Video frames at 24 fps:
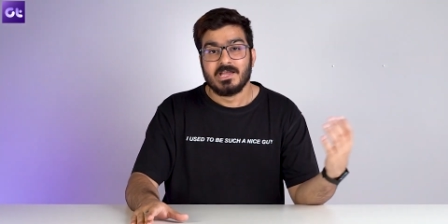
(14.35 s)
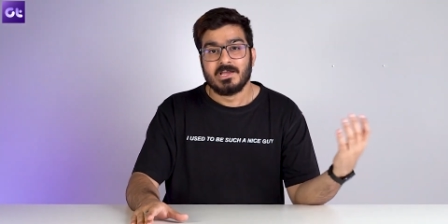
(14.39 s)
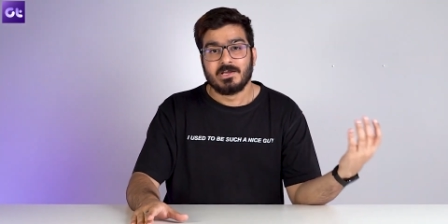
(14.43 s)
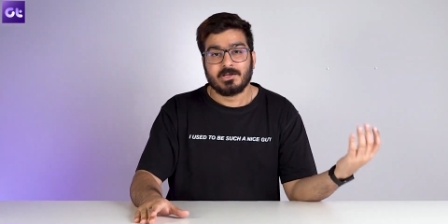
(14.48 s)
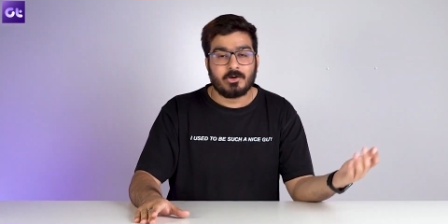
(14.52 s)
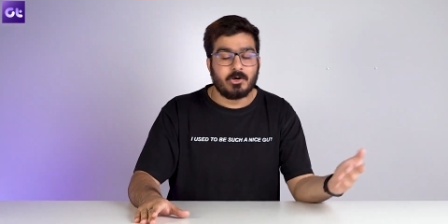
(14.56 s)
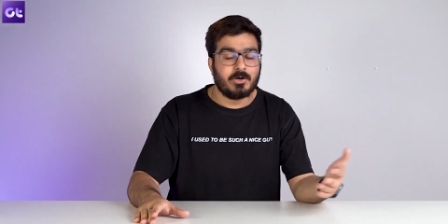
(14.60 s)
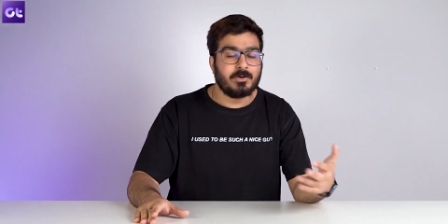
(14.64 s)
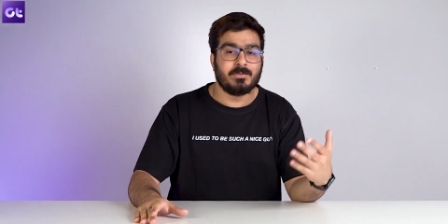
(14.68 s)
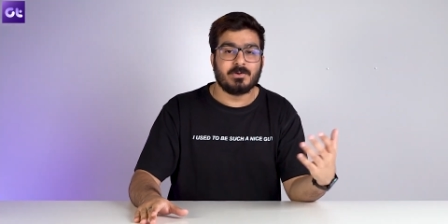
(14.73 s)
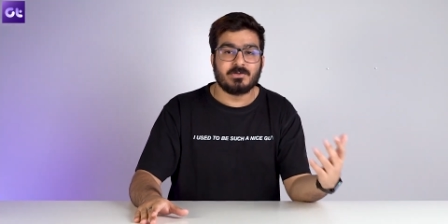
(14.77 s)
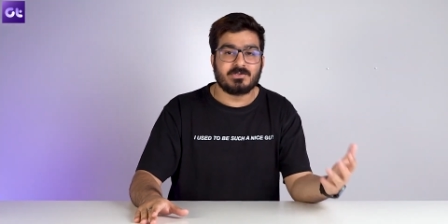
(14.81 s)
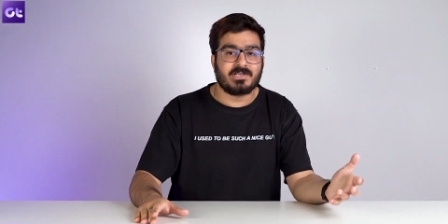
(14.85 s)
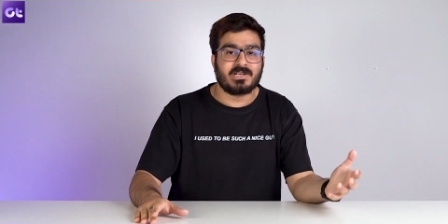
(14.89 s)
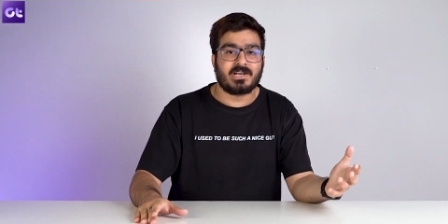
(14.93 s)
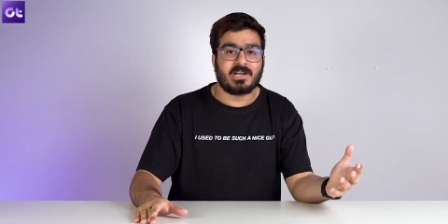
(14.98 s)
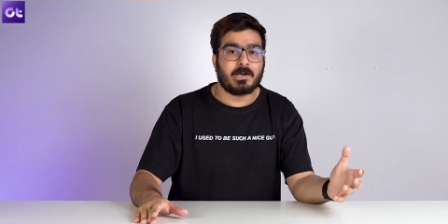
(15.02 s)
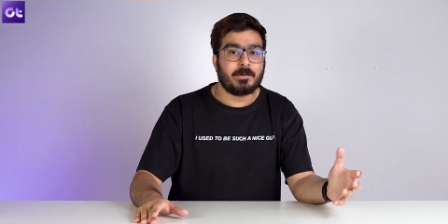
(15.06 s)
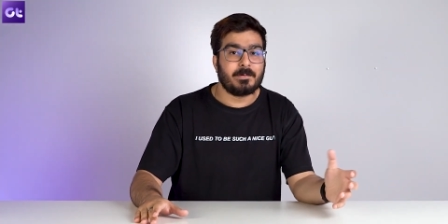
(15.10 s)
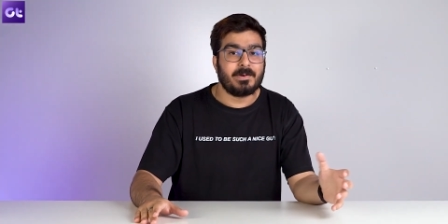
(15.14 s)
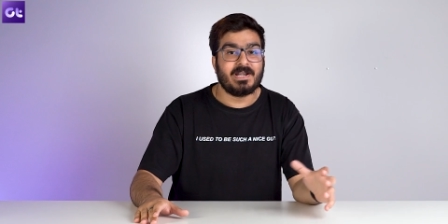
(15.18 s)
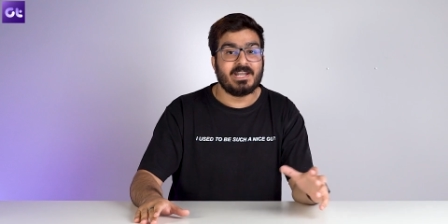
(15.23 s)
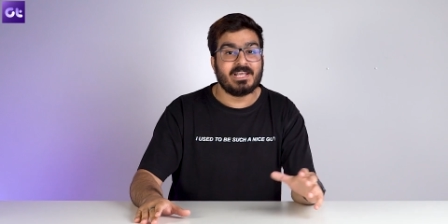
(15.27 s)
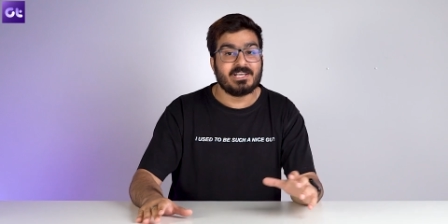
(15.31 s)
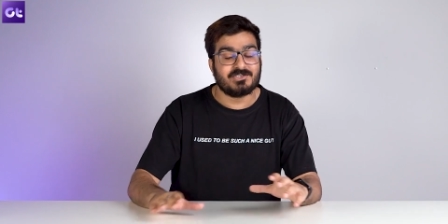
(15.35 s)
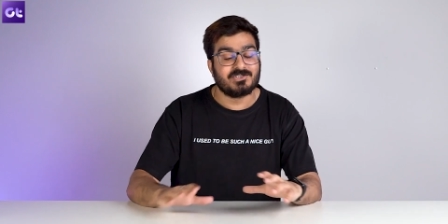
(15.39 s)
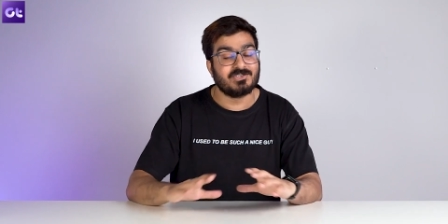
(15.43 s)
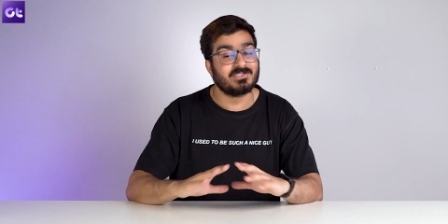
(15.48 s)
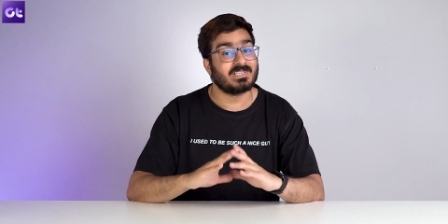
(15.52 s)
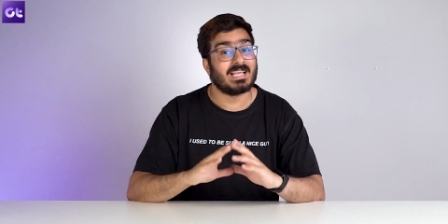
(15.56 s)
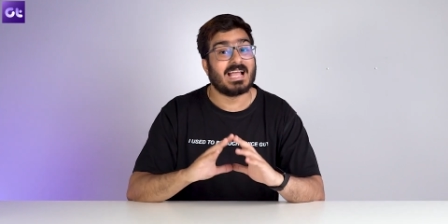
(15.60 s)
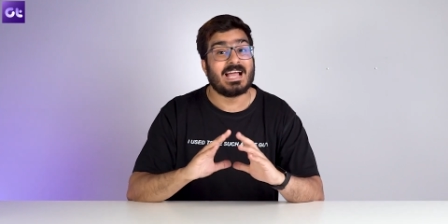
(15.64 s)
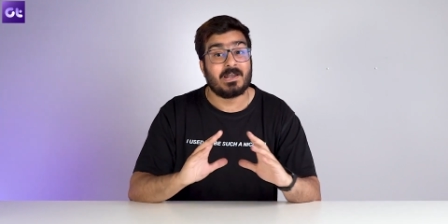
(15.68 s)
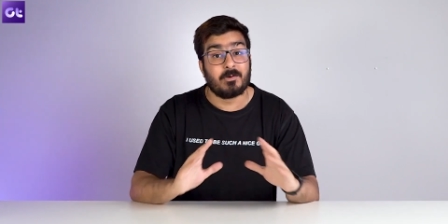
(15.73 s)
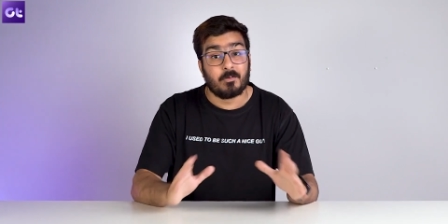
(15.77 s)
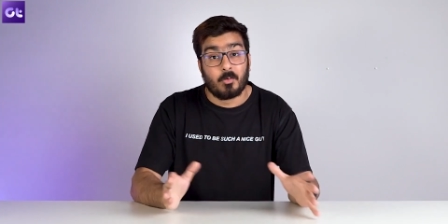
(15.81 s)
good music recommendations,
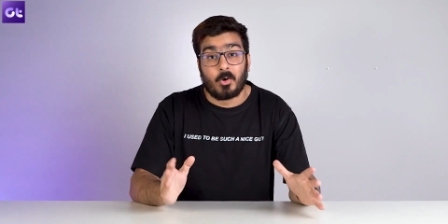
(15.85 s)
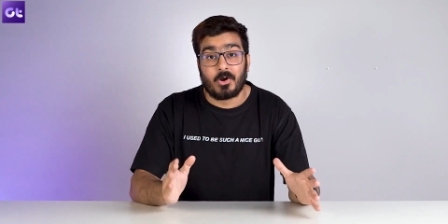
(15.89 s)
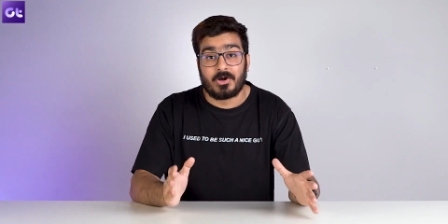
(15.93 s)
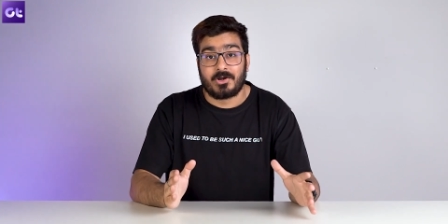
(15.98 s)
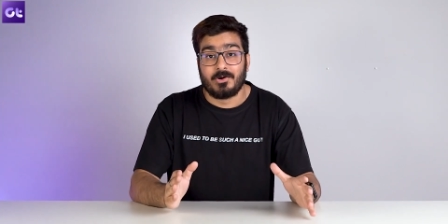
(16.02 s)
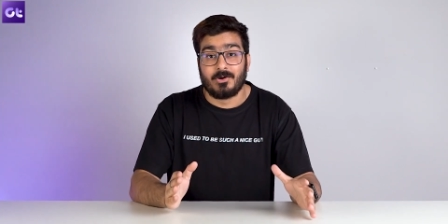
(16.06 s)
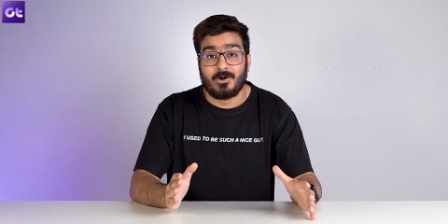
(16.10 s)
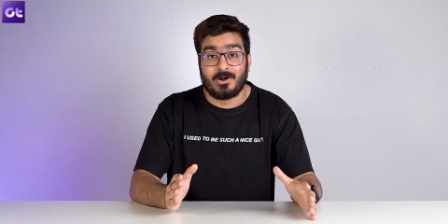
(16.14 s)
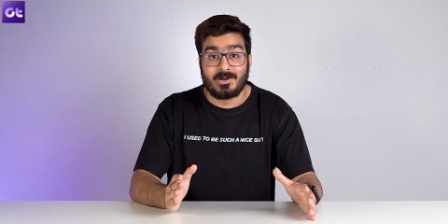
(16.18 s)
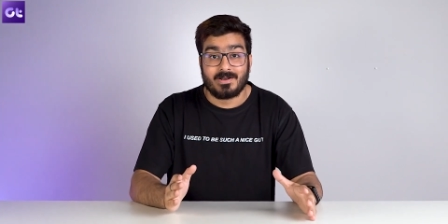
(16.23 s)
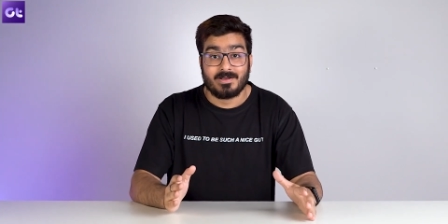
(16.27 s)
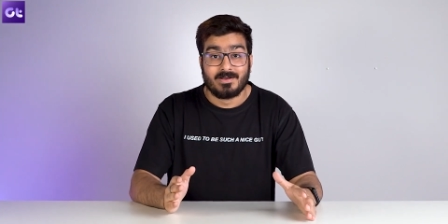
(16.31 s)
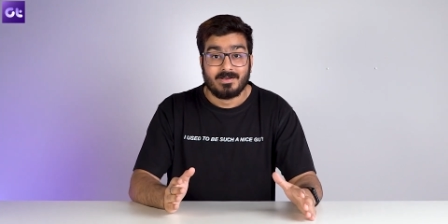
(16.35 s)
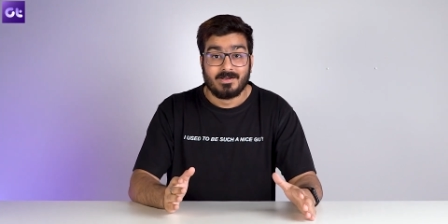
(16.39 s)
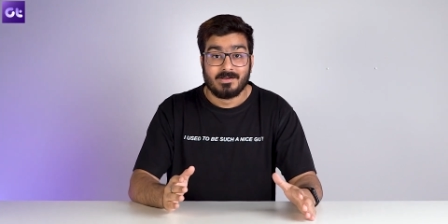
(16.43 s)
and whatnot.